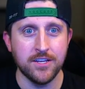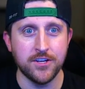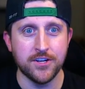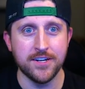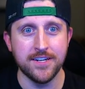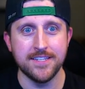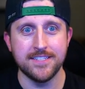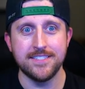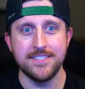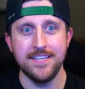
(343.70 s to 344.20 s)
you're
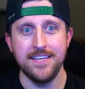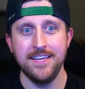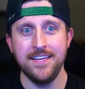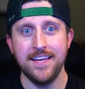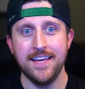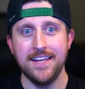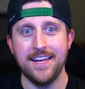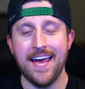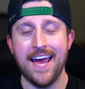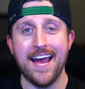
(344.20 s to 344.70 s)
gonna see
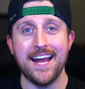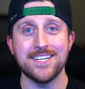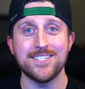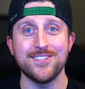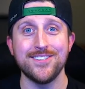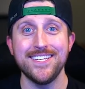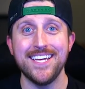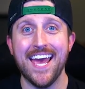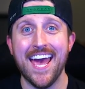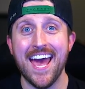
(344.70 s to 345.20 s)
it
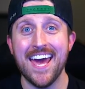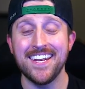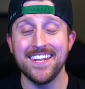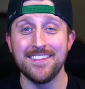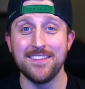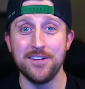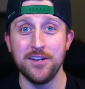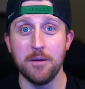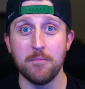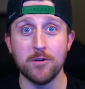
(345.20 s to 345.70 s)
actually added
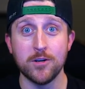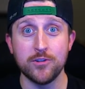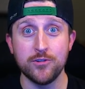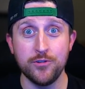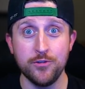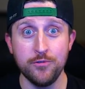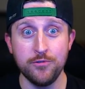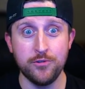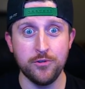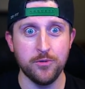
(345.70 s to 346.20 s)
the number
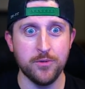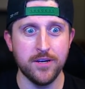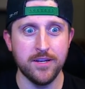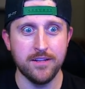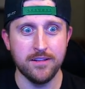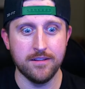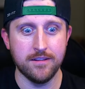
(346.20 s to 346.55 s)
two to it.